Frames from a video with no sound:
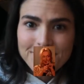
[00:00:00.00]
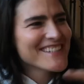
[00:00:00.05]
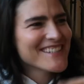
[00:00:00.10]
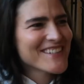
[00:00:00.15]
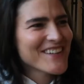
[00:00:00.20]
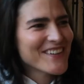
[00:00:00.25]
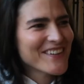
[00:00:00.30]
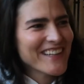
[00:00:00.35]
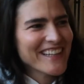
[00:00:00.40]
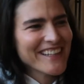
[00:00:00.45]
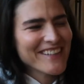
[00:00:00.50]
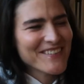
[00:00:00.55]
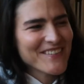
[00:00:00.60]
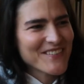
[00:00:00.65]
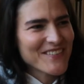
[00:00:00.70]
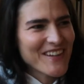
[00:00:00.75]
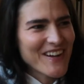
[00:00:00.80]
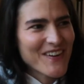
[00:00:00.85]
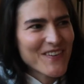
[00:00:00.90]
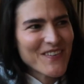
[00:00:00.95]
So we leave
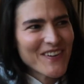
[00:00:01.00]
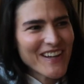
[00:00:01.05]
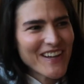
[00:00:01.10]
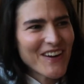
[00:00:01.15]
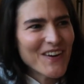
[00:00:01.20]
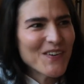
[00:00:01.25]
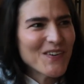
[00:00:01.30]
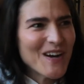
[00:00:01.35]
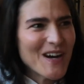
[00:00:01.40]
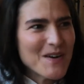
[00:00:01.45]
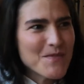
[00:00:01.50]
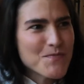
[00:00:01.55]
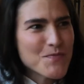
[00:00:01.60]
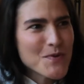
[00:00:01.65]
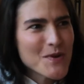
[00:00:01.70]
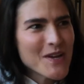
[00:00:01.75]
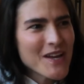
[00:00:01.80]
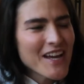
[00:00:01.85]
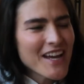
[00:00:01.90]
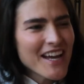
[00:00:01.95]
him there and we go up
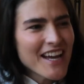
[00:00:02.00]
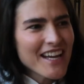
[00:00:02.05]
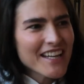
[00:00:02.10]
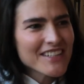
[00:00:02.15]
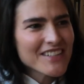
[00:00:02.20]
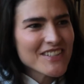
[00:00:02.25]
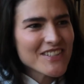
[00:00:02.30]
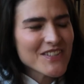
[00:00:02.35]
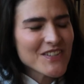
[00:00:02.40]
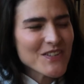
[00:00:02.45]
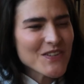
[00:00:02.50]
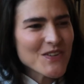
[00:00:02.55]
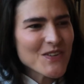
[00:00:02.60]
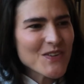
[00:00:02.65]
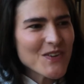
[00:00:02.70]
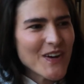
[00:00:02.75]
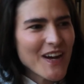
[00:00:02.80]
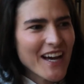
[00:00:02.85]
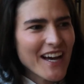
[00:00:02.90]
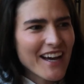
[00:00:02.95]

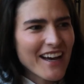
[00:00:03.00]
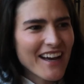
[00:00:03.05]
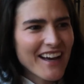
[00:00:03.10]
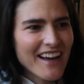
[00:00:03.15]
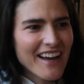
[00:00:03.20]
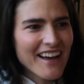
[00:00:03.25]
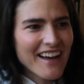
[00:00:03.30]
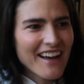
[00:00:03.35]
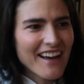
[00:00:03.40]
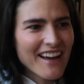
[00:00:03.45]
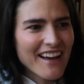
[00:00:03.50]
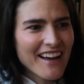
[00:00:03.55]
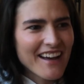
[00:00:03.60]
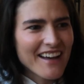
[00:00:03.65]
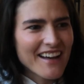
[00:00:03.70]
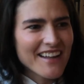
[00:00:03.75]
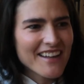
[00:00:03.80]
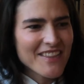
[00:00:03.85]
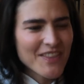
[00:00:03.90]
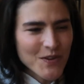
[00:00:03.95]
to,
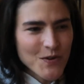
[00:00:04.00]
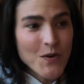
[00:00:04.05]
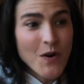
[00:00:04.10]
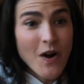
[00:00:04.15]
through